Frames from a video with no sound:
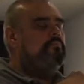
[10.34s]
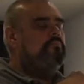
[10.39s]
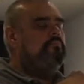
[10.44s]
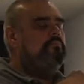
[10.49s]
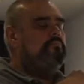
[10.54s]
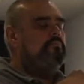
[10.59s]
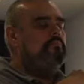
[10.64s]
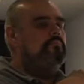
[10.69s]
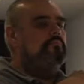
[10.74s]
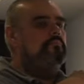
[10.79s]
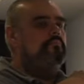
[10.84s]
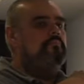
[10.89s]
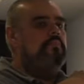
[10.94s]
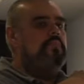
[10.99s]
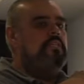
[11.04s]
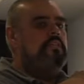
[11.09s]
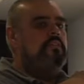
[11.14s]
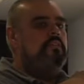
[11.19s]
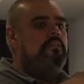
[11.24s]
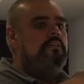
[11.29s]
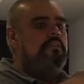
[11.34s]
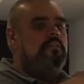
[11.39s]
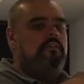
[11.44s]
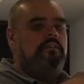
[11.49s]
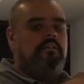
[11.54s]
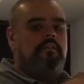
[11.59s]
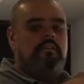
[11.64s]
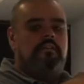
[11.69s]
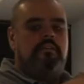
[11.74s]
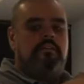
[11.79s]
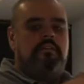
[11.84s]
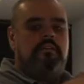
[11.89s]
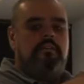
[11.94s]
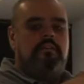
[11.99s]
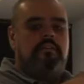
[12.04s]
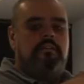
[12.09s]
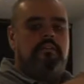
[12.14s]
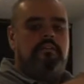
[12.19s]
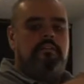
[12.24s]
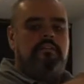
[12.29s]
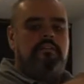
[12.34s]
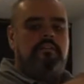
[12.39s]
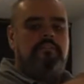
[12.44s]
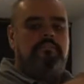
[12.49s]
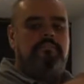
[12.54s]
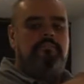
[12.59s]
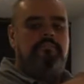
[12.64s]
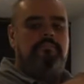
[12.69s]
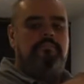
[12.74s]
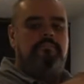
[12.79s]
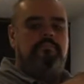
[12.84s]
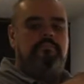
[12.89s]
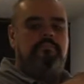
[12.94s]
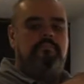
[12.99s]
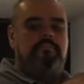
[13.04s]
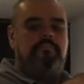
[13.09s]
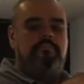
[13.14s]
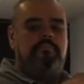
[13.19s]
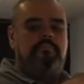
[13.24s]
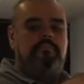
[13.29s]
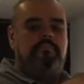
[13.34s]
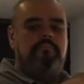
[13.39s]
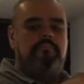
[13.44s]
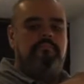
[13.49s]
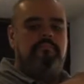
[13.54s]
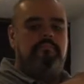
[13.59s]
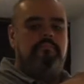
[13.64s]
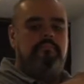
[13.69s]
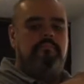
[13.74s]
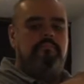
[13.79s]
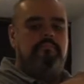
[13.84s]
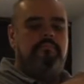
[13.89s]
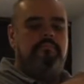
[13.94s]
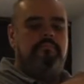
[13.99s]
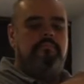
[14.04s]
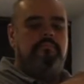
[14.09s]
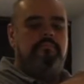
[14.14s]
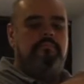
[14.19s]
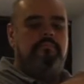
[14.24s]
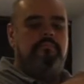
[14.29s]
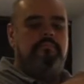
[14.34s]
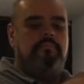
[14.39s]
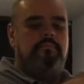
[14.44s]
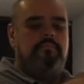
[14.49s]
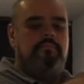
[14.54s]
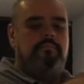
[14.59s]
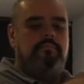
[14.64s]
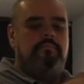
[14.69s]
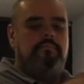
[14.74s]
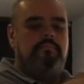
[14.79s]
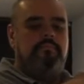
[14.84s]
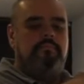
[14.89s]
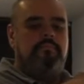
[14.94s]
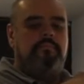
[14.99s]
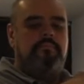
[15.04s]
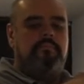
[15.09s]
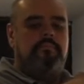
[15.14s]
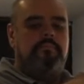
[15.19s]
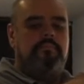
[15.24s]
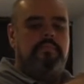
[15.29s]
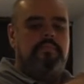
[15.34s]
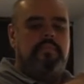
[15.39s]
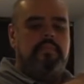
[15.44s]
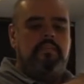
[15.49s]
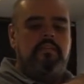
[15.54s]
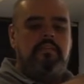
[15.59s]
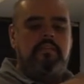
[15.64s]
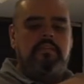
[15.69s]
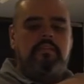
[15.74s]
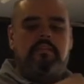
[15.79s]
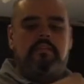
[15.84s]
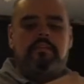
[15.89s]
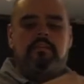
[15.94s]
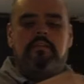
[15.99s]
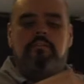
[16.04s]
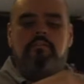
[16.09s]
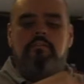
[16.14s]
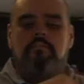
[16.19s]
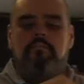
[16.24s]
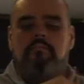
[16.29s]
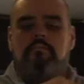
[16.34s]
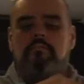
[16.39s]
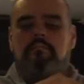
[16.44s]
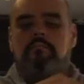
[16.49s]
(no one is talking)